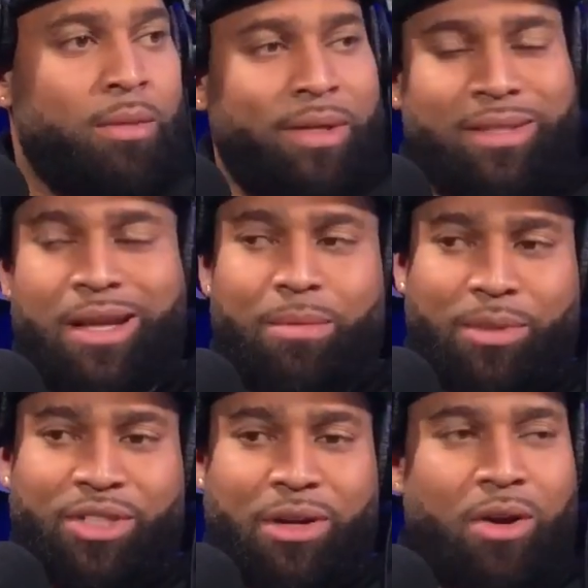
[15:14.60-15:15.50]
But it's like,
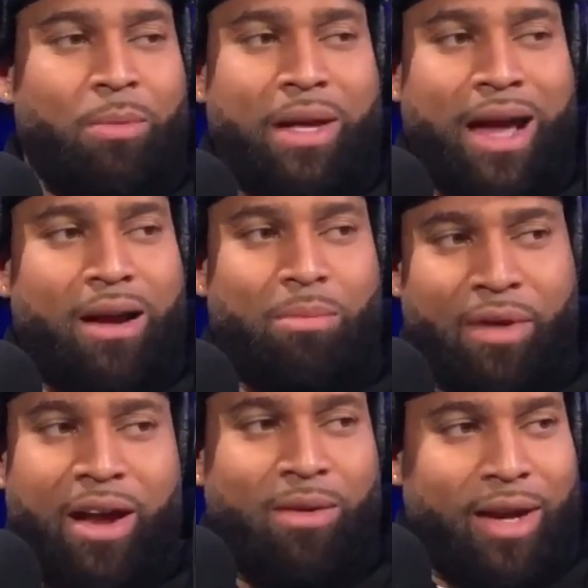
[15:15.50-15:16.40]
but your homie got a
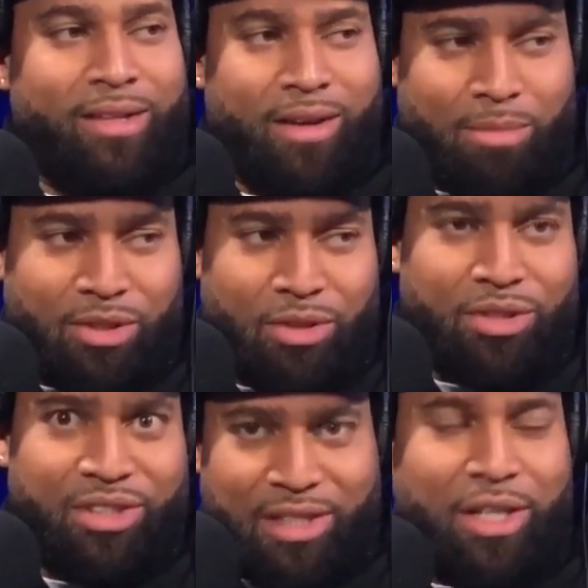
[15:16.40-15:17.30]
brand right there, but you're
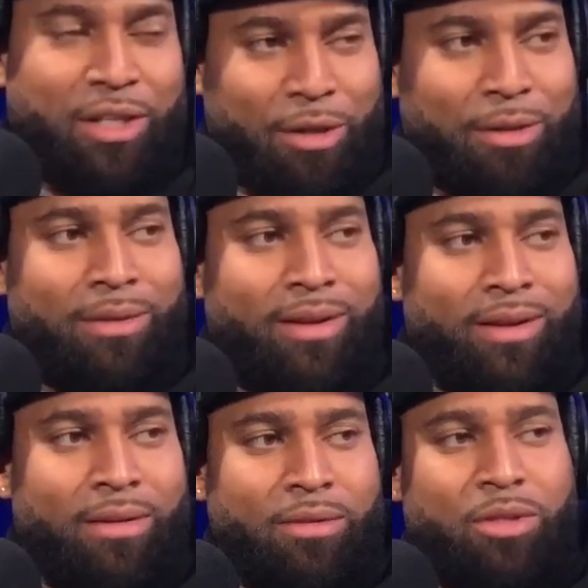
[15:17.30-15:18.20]
still
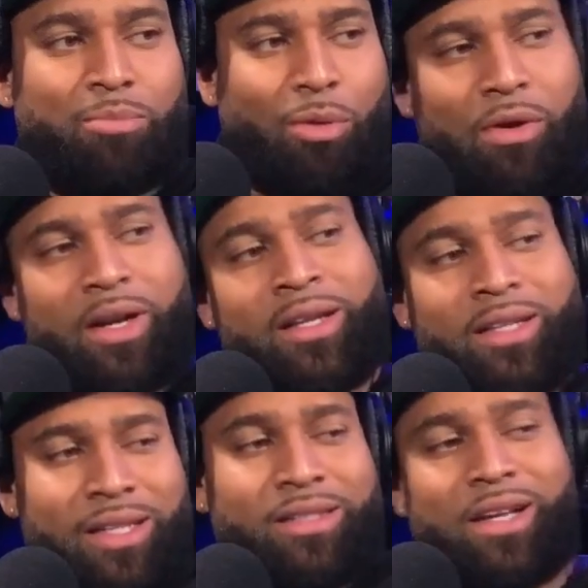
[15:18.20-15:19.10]
supporting
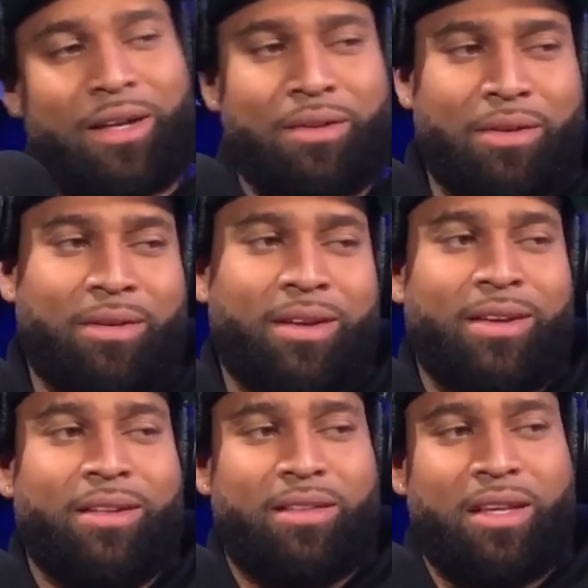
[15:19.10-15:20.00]
these other
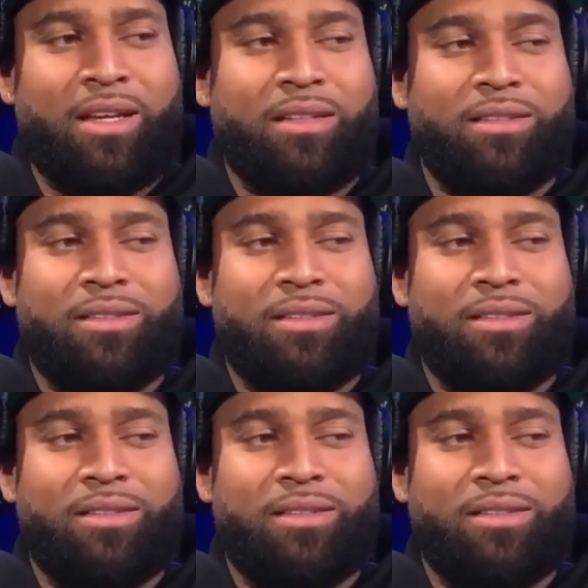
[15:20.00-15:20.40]
things.